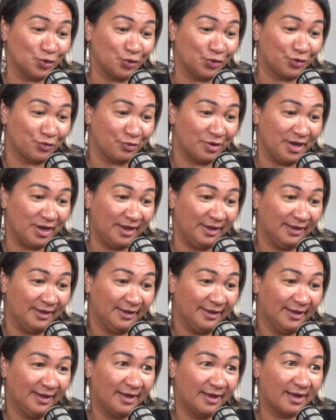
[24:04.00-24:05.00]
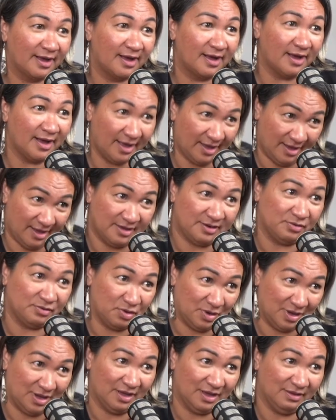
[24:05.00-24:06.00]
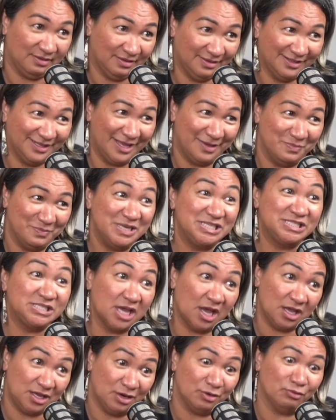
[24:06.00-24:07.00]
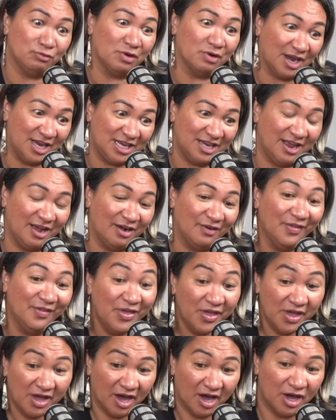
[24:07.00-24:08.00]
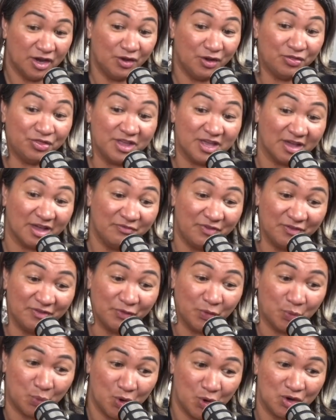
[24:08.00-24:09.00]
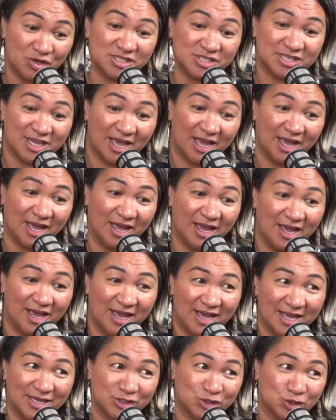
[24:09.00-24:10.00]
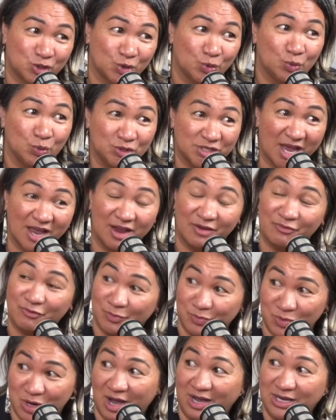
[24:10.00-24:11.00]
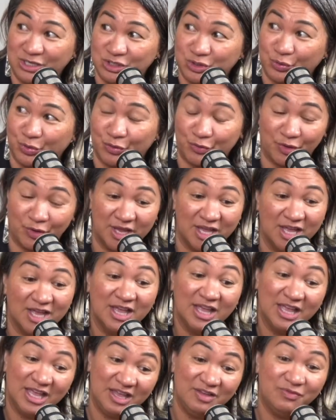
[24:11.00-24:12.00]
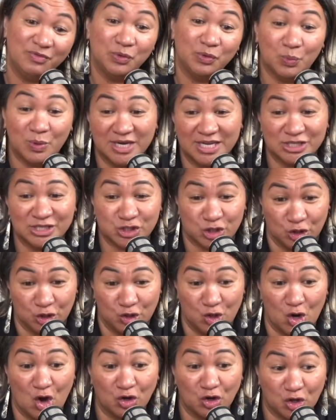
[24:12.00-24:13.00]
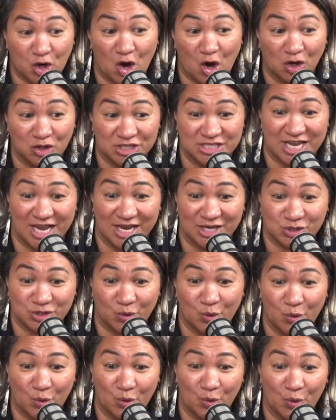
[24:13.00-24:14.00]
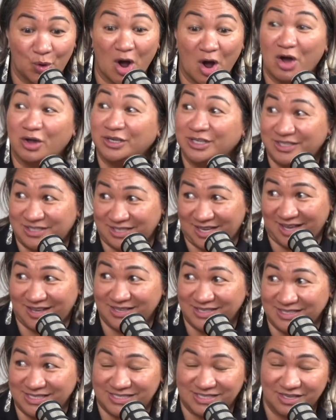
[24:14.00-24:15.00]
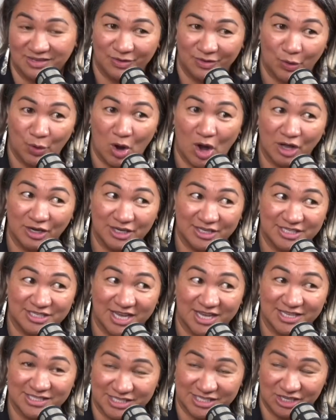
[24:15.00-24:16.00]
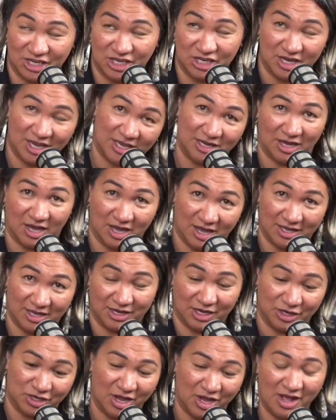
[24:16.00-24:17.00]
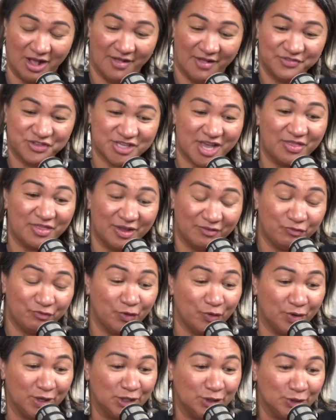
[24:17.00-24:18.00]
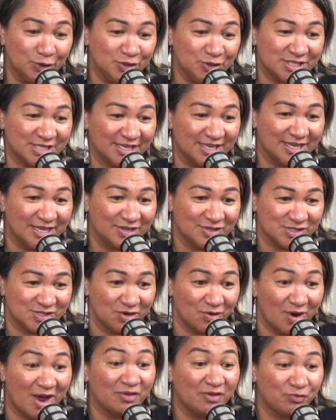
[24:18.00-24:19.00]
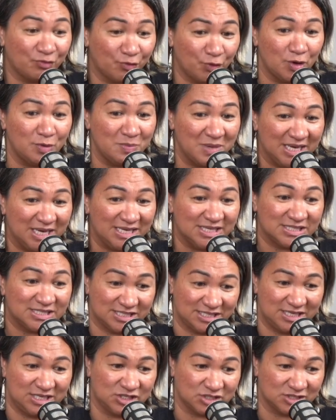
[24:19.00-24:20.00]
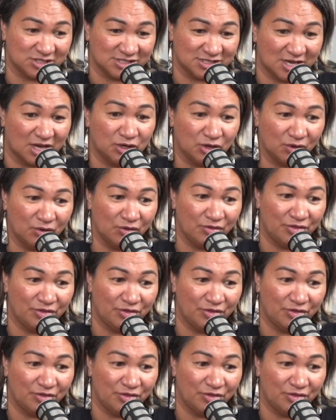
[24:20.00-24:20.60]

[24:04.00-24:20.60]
3, ka aroha. Let me tell you right now, I don't think I've ever worked a school day from 9 till 3, even when it's non-contact or holidays. And I say that very loosely because there aren't very many teachers I know